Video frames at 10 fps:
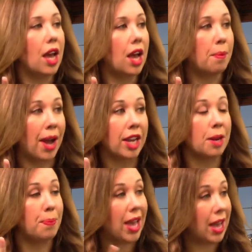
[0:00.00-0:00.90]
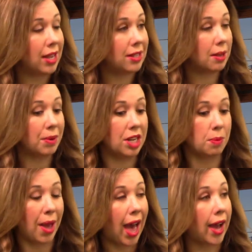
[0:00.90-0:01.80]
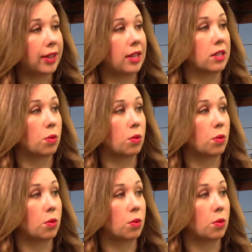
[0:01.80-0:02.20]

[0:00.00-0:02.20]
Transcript: am I gonna pay somebody to pack this